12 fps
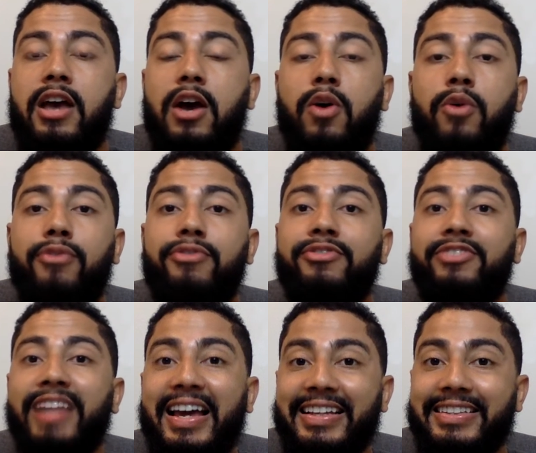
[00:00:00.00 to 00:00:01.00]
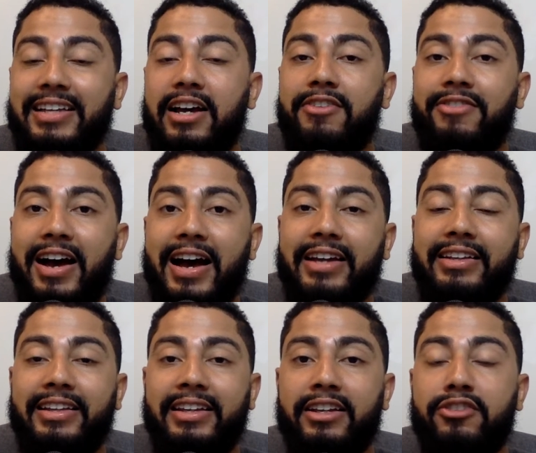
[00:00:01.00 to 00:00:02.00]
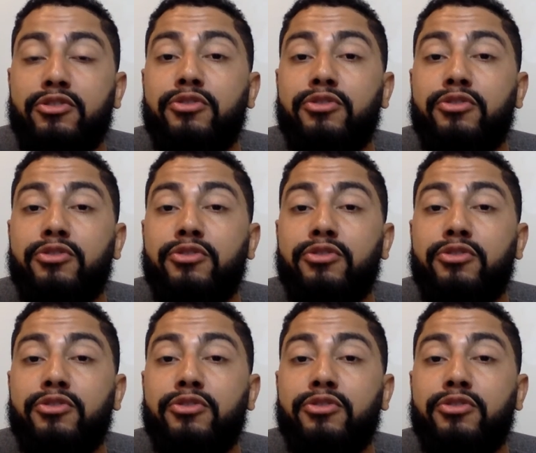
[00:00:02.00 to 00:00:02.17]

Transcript: a whole flight of ideas